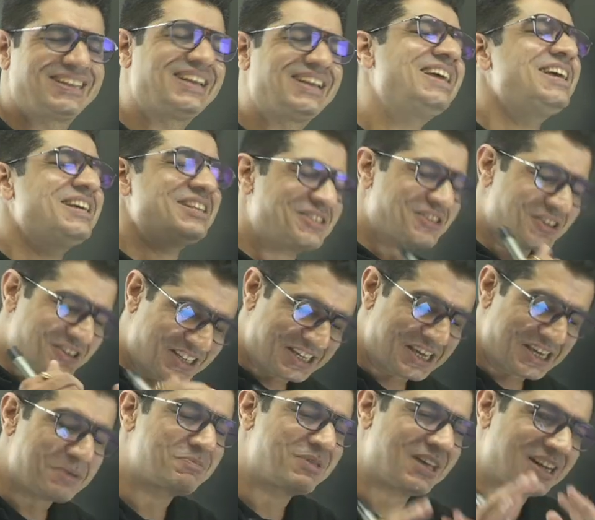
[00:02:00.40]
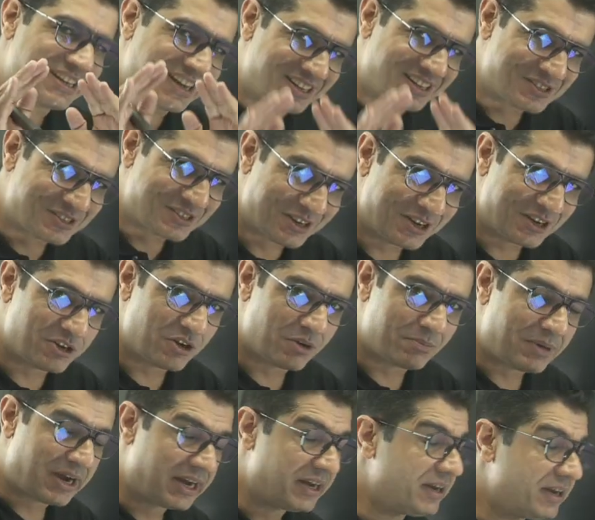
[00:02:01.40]
So keep that answer in your
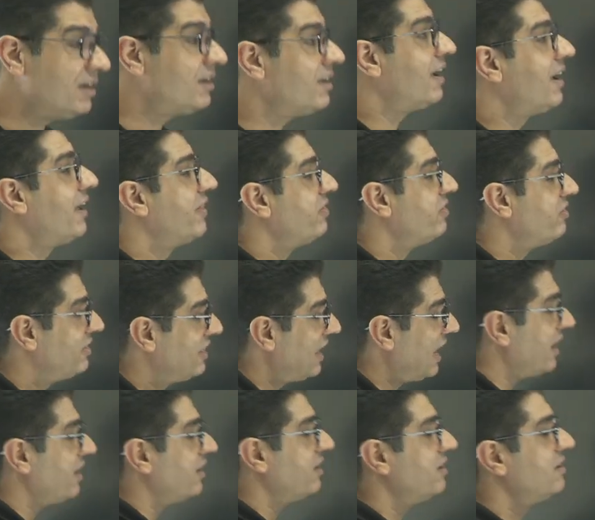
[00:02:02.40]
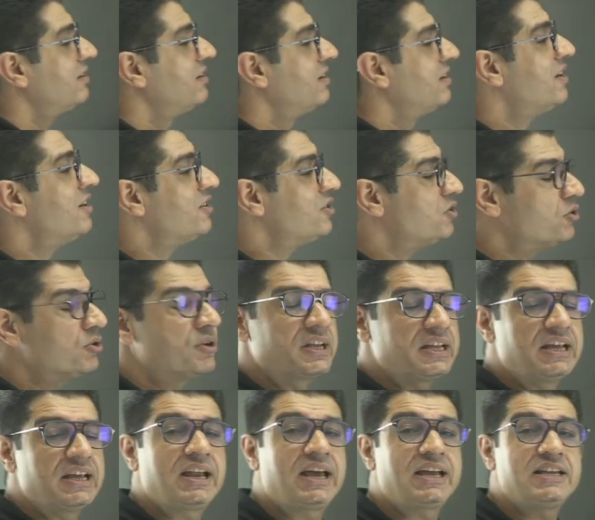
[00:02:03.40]
mind, and then you'd
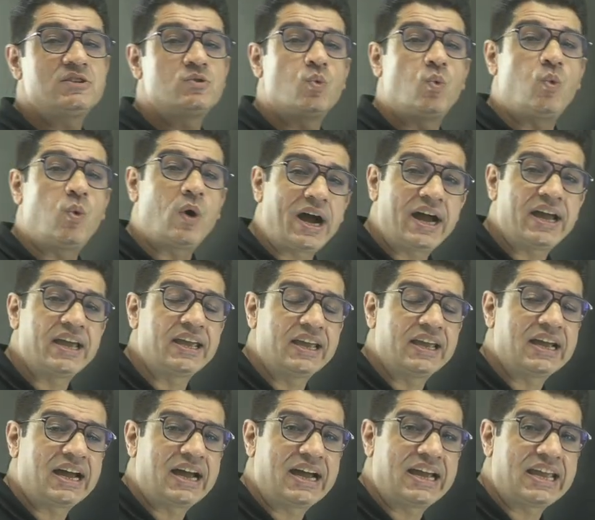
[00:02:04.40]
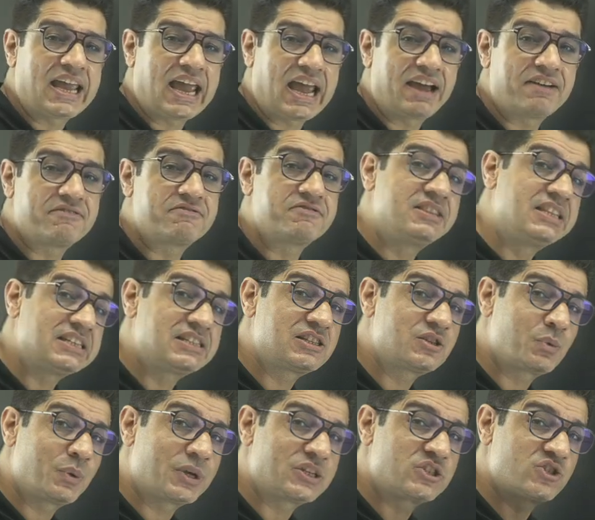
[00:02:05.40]
realize why I have this
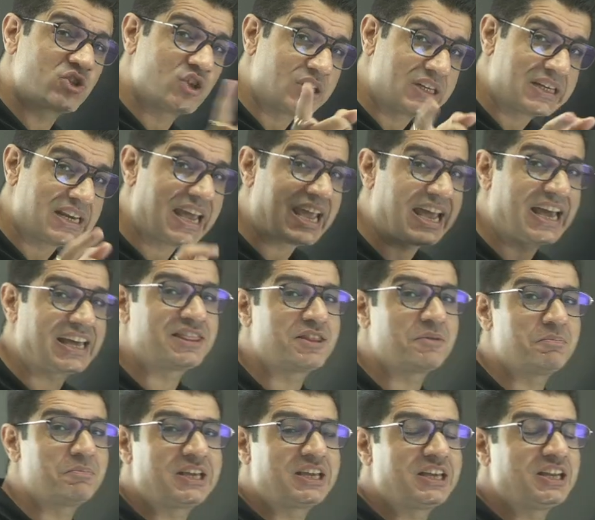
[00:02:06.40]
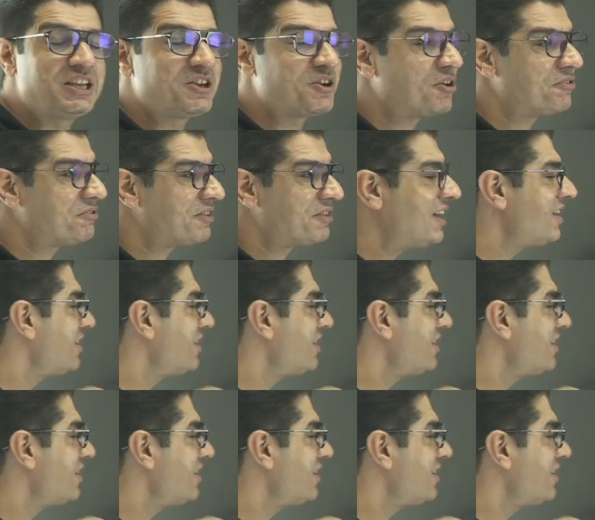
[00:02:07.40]
question at the beginning of our